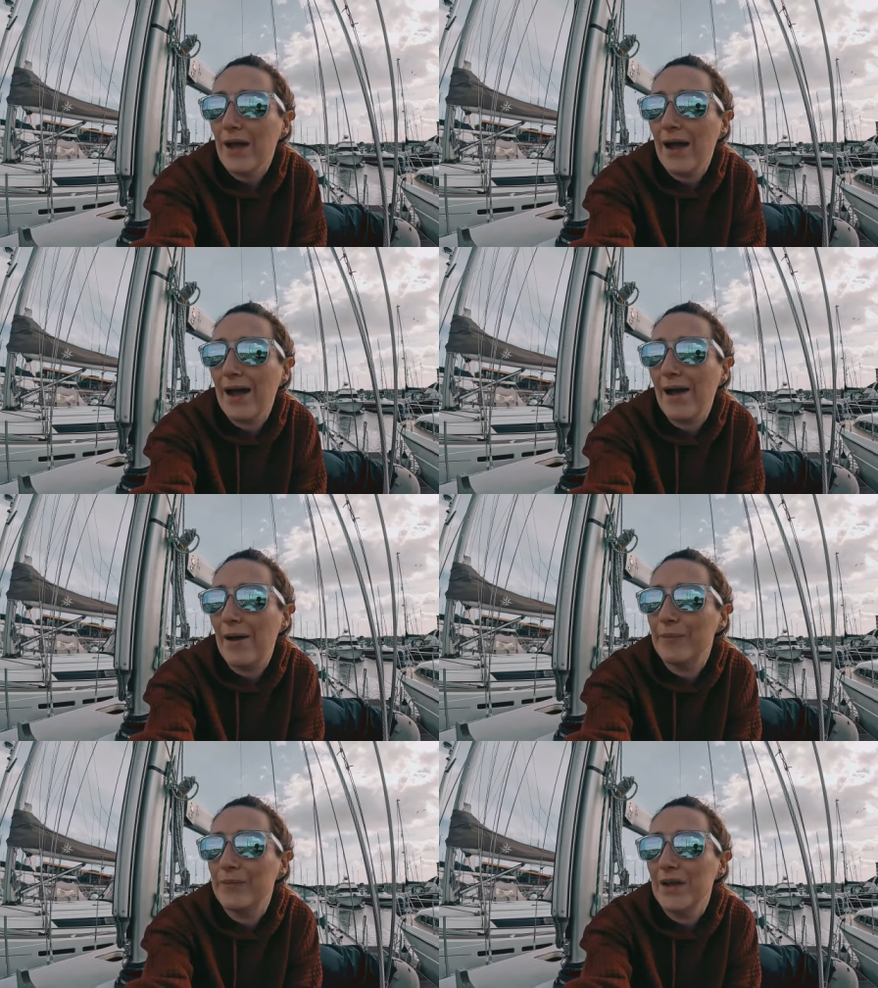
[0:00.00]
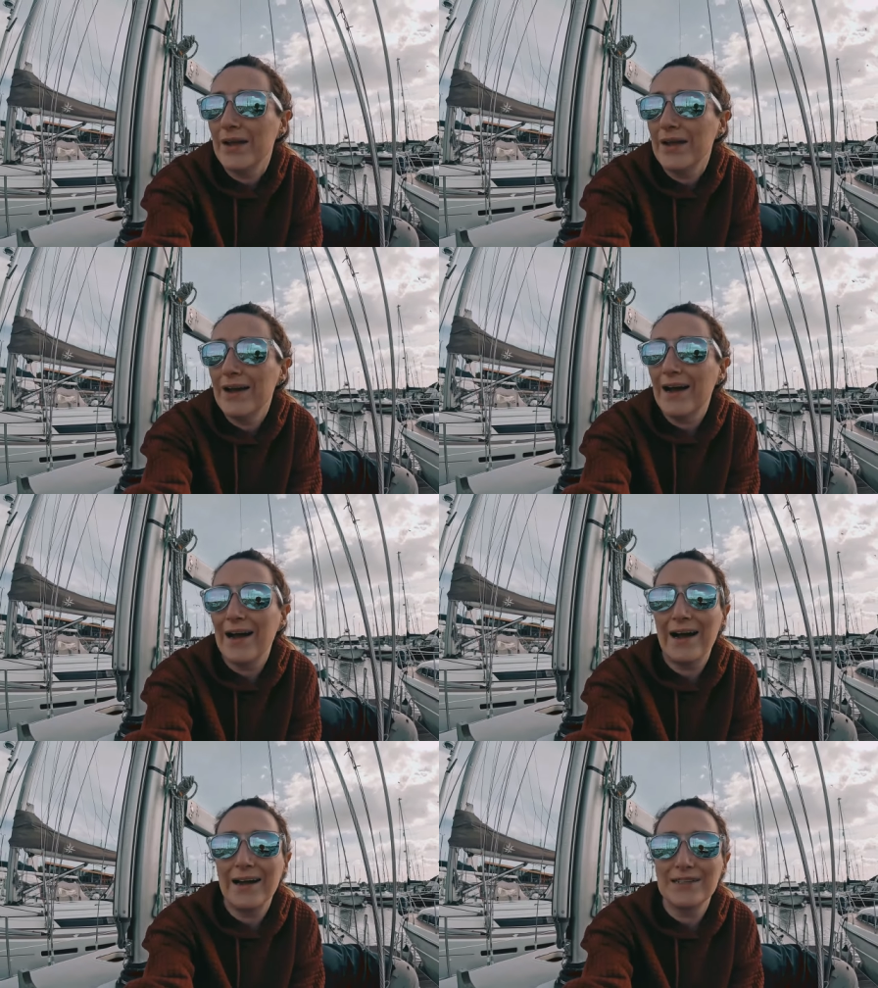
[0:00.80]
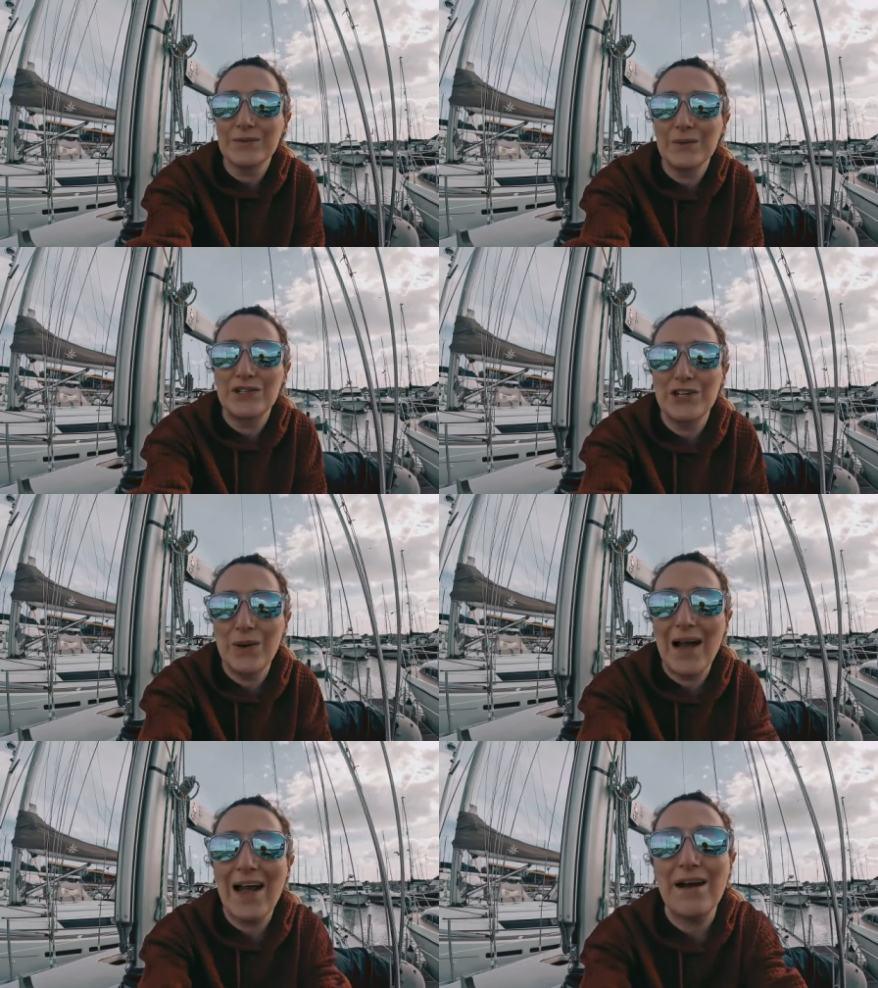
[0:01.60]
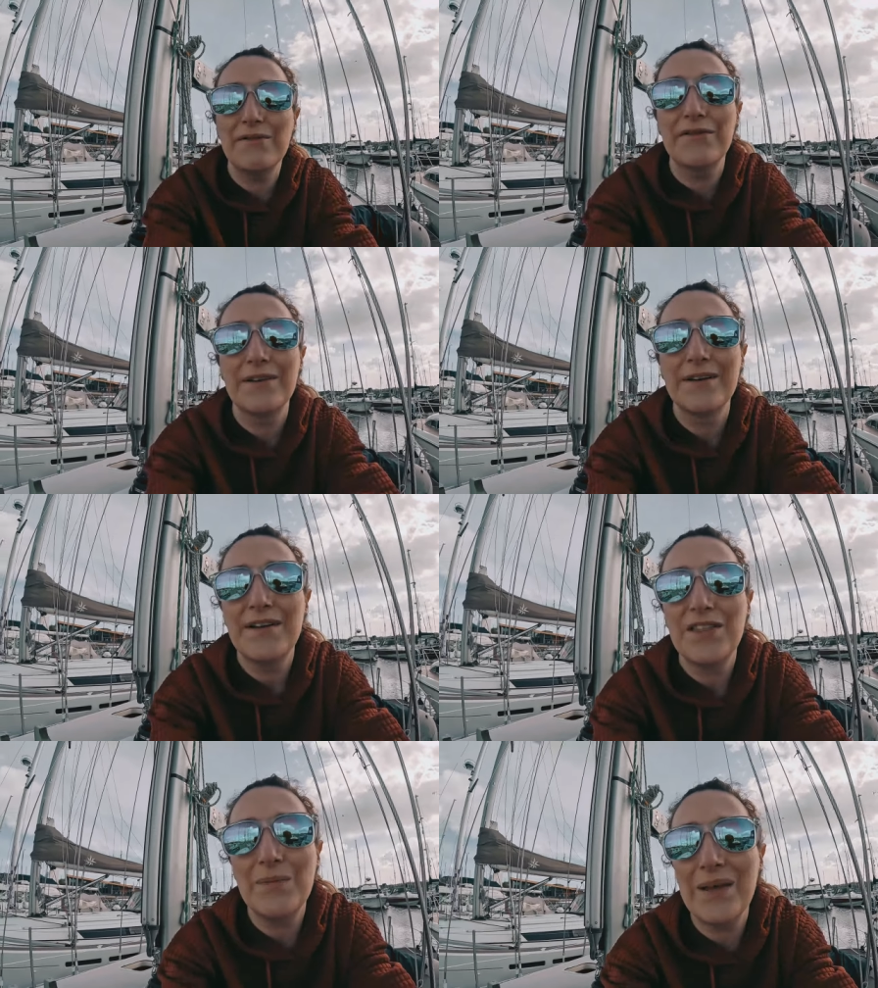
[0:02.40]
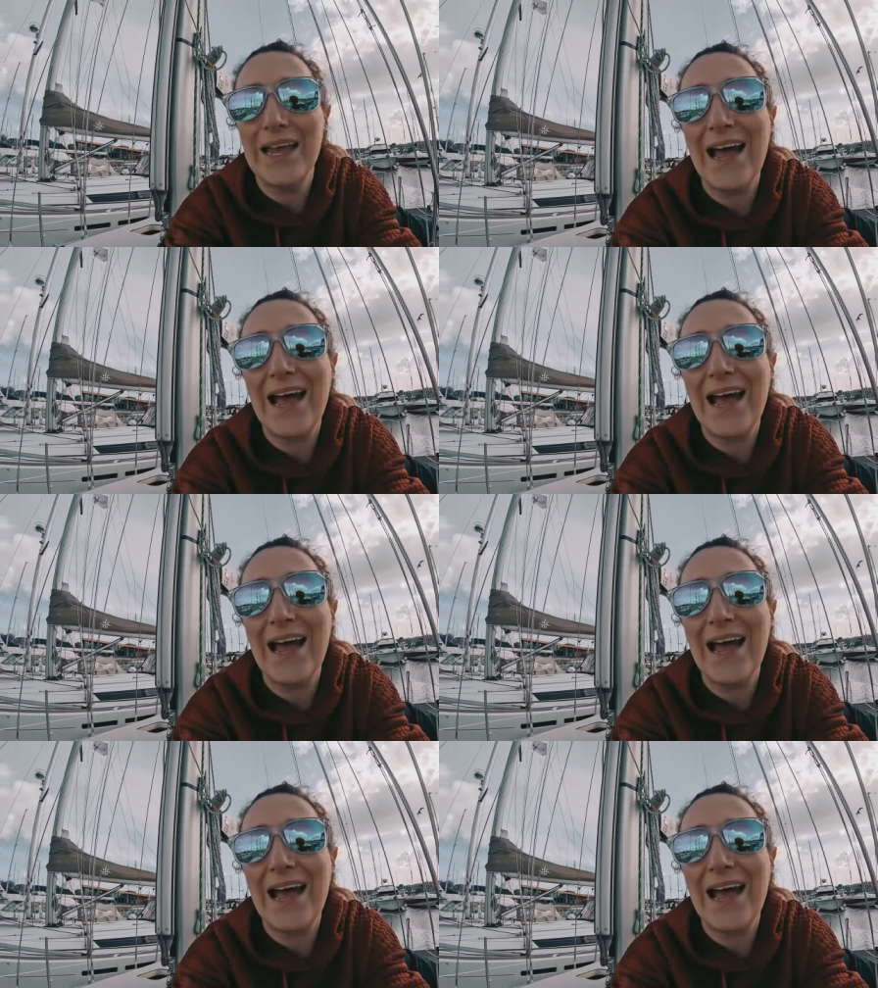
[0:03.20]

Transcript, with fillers: Um, and we do have the big